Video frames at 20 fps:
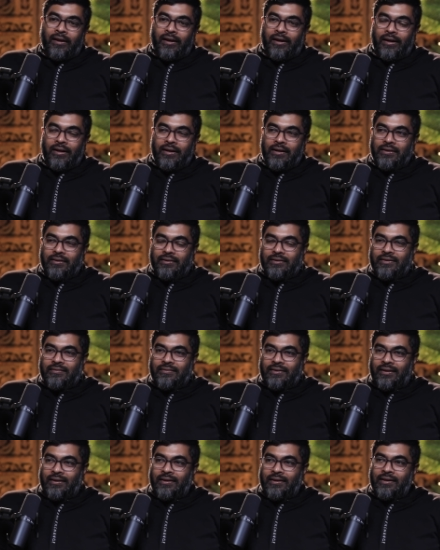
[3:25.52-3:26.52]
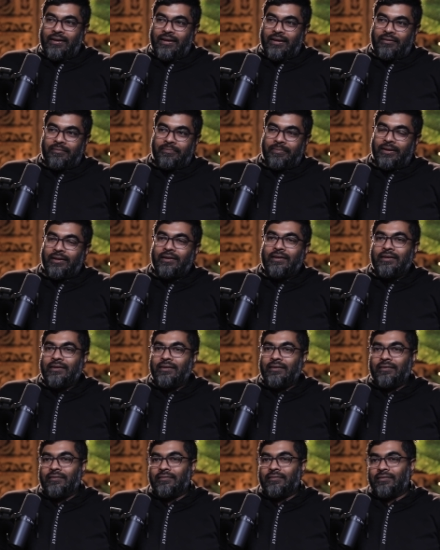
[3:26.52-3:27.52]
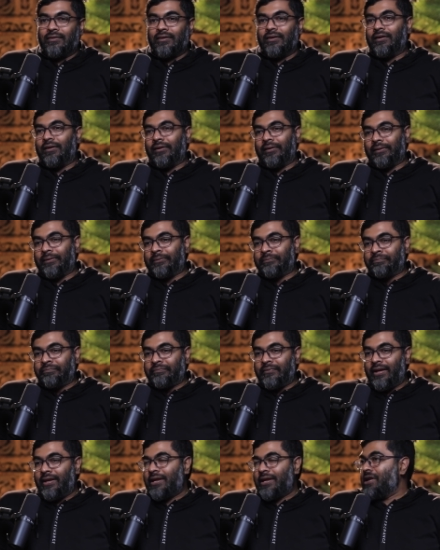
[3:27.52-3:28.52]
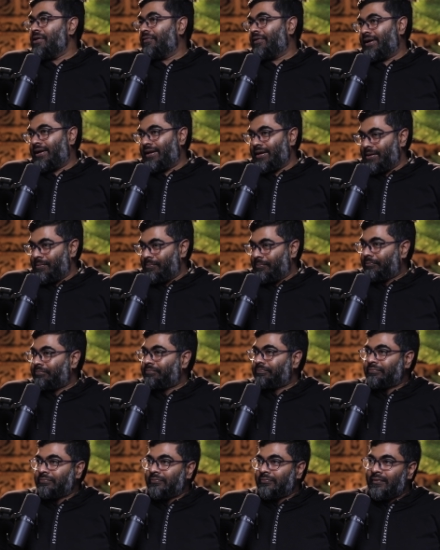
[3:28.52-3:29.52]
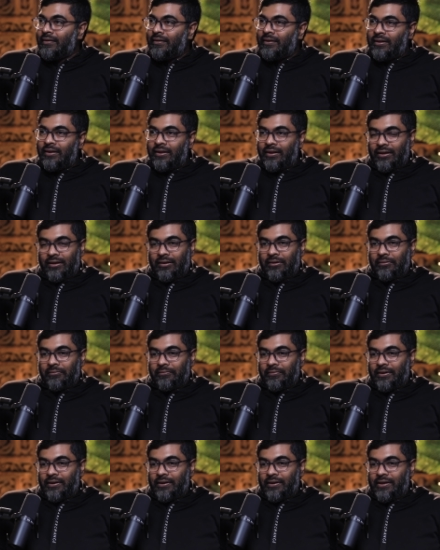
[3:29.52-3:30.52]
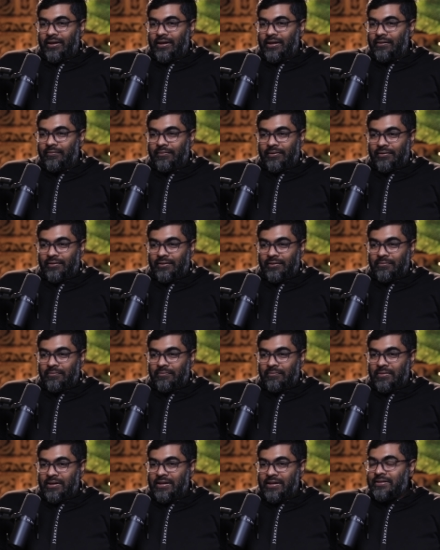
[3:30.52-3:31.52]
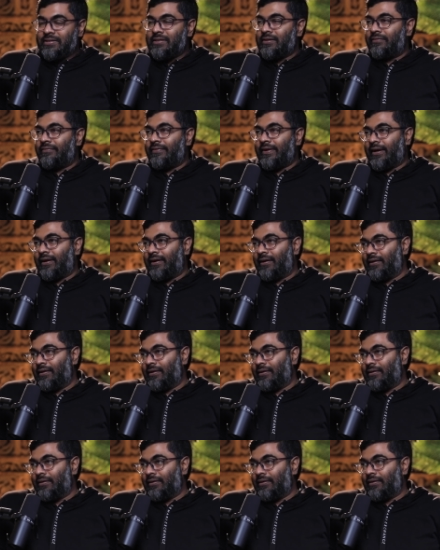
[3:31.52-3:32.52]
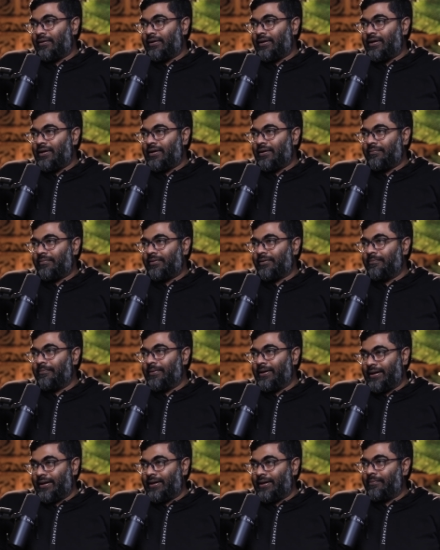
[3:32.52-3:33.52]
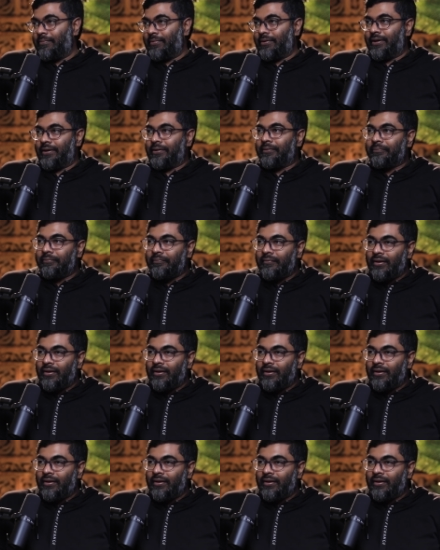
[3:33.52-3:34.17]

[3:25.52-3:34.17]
And the second aspect is your team. Team is the major factor in terms of building a product.